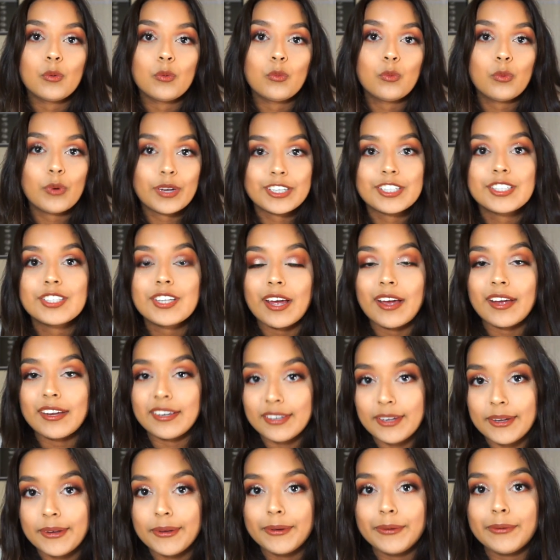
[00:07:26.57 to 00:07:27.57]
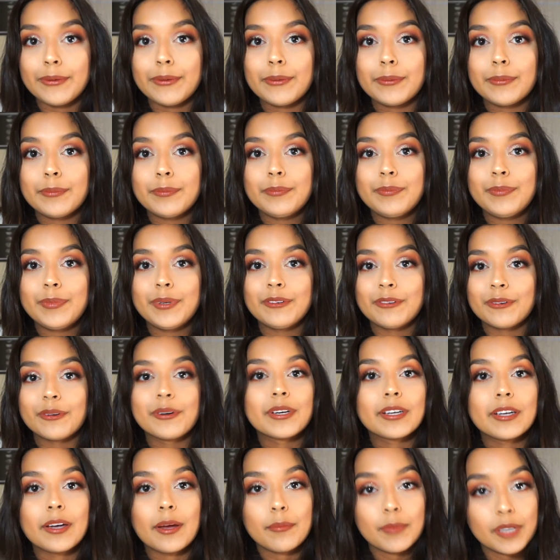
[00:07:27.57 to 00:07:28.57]
wish I knew
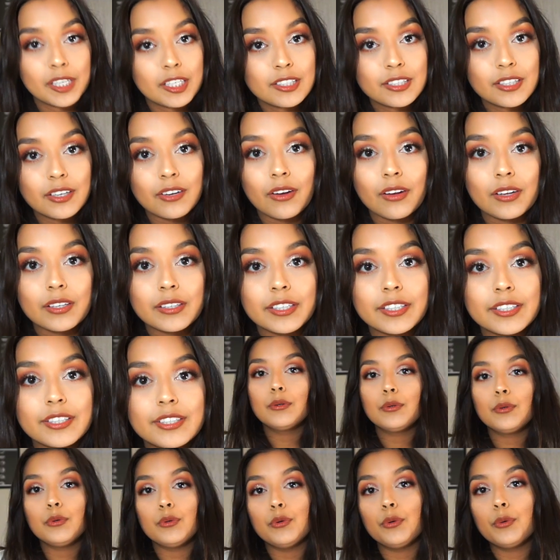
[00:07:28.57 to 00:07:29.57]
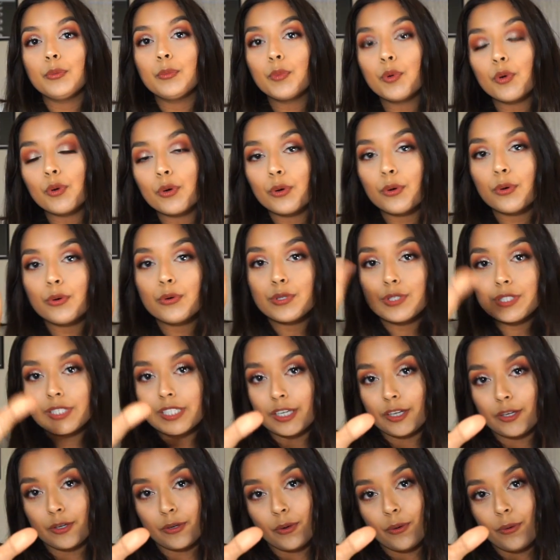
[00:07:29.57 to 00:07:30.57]
before coming to college. Numero
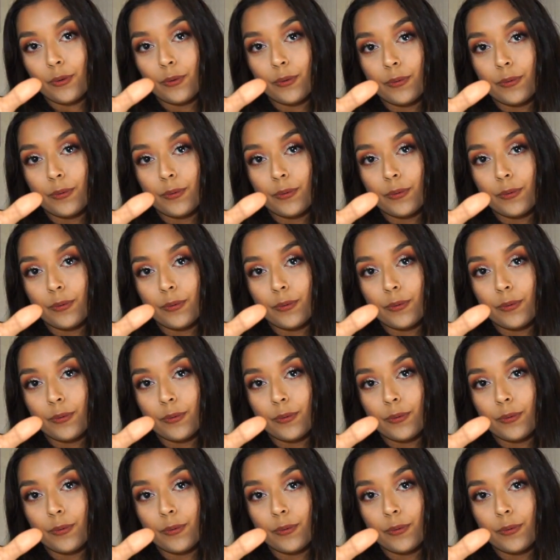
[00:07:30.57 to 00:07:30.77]
cinco.